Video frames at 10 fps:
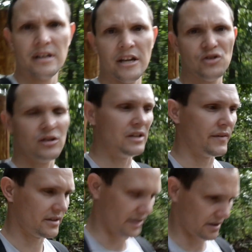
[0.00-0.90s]
need to leave
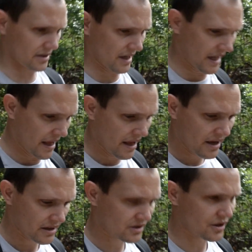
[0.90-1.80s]
at 6.
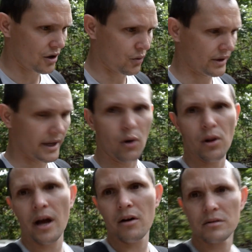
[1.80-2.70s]
So when they're all
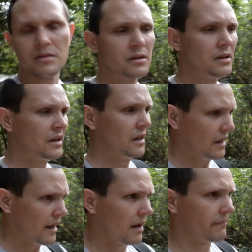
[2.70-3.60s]
out,
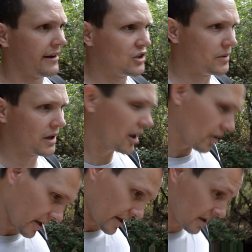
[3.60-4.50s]
I'm going to be
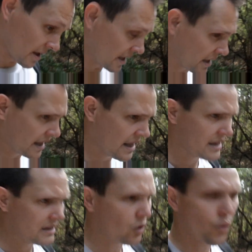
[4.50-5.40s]
alone here.
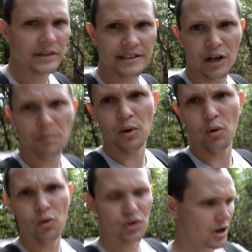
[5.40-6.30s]
Always set up
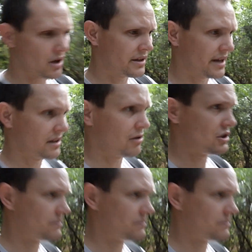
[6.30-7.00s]
your shelter at last